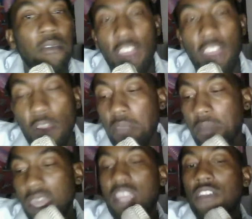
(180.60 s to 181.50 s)

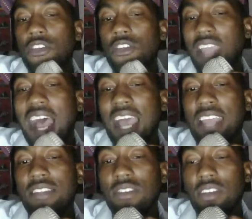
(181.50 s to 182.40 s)
very many other
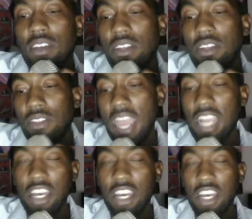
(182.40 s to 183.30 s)
guys
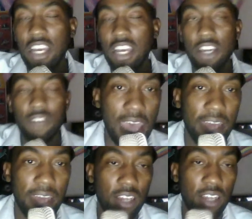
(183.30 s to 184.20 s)
that could have done
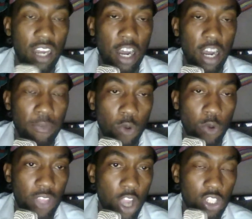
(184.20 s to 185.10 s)
that
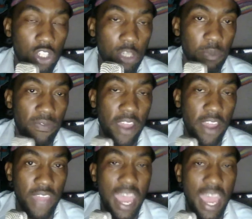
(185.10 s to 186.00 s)
for the Ultimate
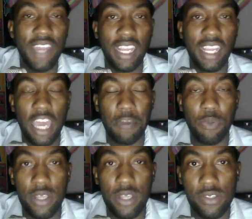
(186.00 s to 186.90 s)
Fighter that have that
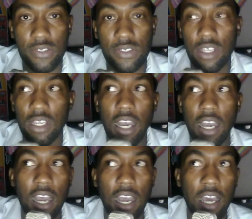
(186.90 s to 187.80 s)
kind of presence.
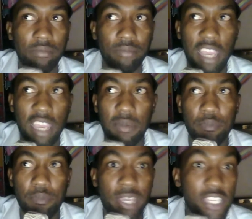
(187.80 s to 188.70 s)

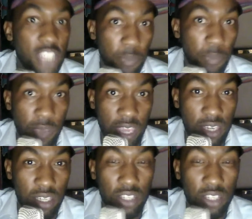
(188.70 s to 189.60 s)
Maybe BJ
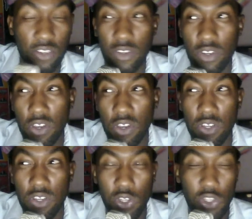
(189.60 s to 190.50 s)
Penn,
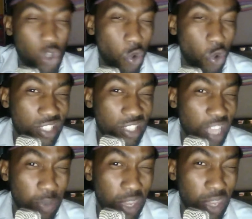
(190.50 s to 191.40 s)
George
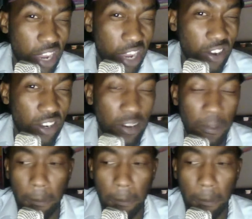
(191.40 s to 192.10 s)
St. Pierre,